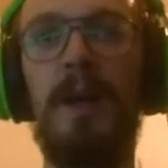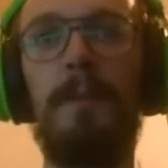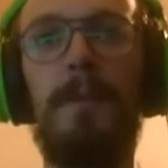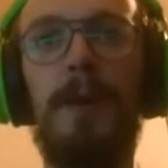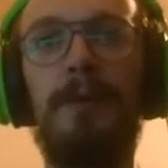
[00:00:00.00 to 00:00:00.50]

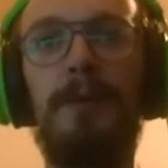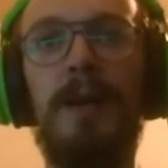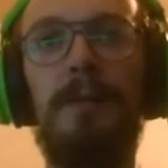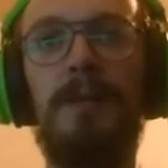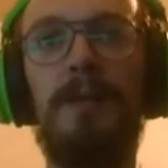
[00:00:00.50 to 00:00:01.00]
Mount
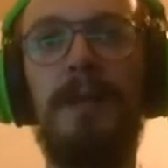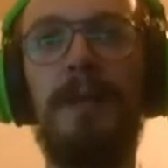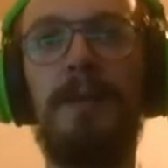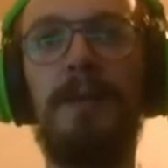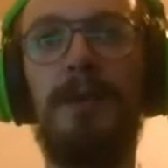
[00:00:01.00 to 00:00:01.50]
up
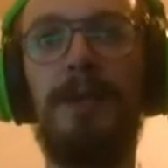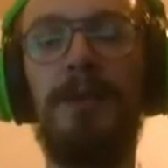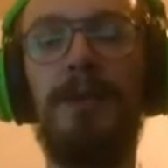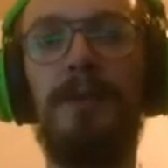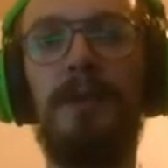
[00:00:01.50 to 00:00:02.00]
damage
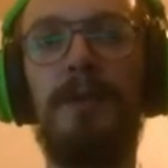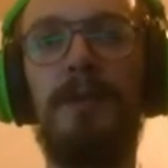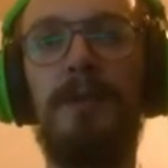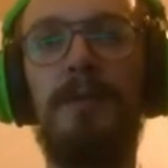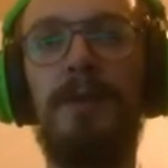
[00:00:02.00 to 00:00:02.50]
ratio from
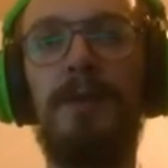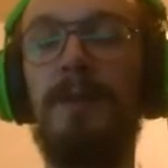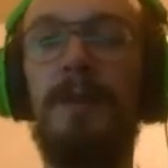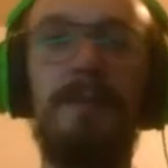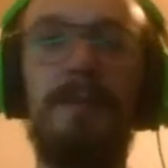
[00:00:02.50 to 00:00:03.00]
30 to 40
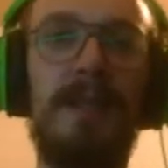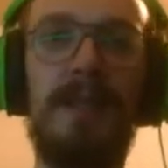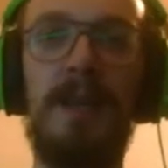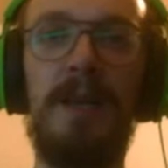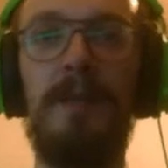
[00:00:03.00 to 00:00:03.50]
AP, the
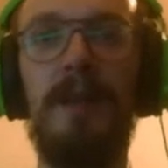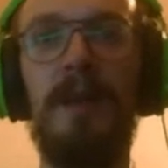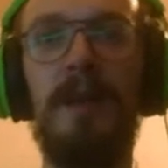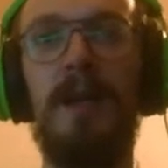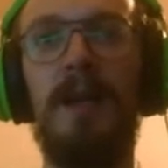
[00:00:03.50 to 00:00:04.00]
same.
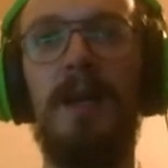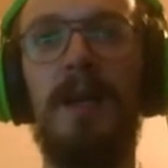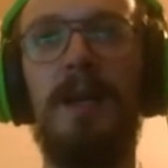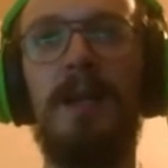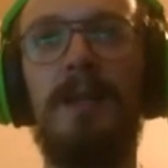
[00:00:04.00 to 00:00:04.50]

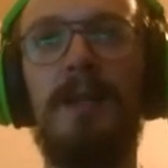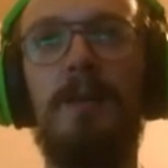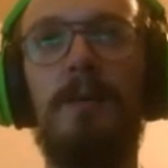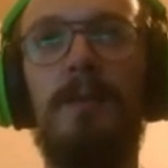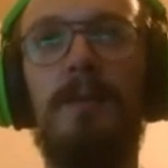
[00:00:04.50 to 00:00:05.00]

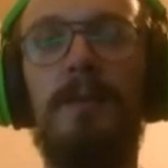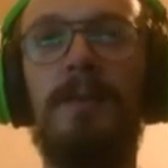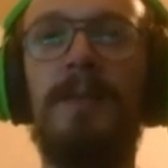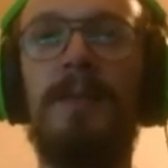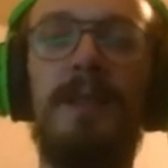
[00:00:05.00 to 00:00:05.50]
So
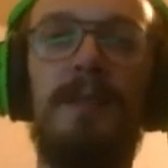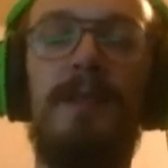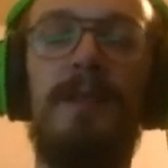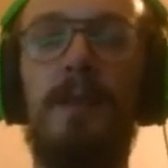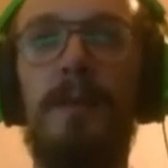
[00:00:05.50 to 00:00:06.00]
these are
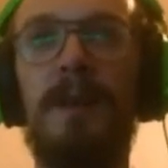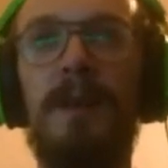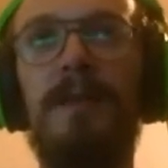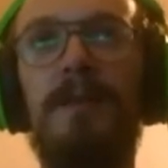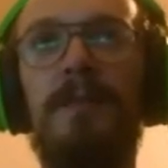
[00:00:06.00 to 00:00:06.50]
welcome
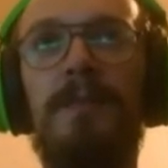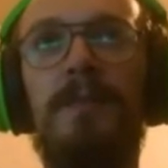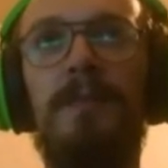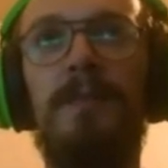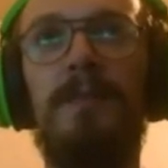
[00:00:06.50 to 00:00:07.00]
buffs,
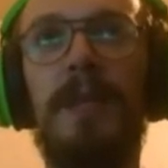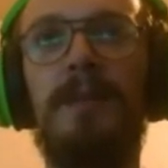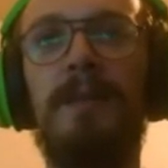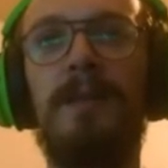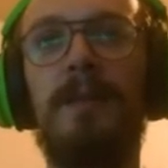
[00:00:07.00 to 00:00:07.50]
but
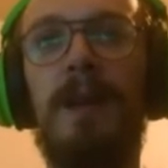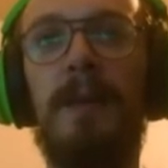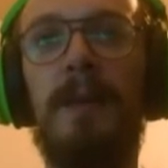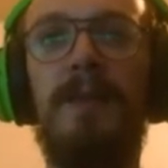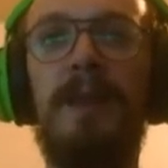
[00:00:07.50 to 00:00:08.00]

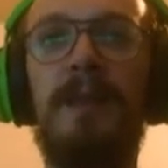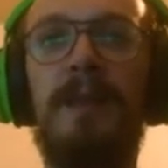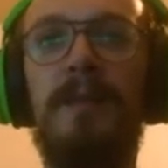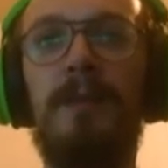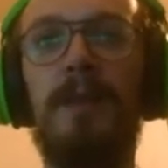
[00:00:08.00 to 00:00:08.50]
I'm afraid
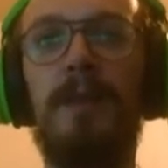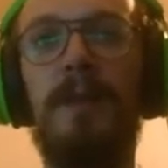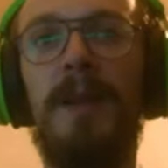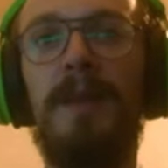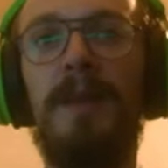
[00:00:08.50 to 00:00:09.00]
they're gonna
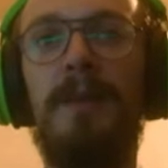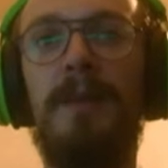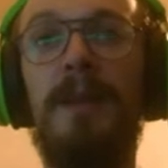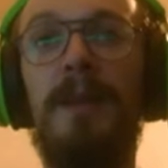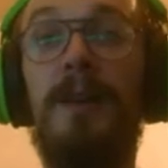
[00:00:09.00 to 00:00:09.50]
make
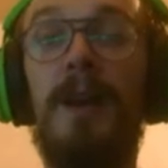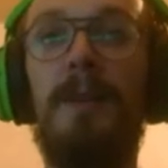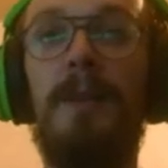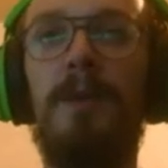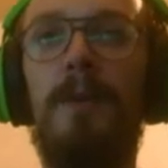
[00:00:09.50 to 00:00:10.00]
her a
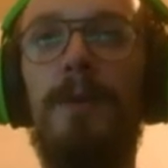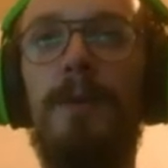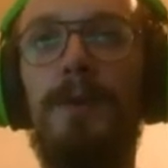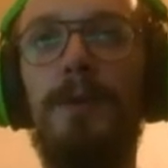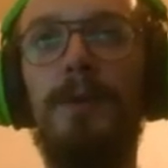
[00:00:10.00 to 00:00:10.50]
bit
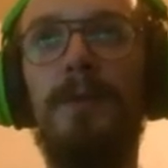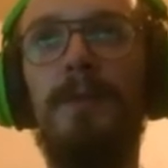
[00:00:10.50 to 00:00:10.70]
overtuned.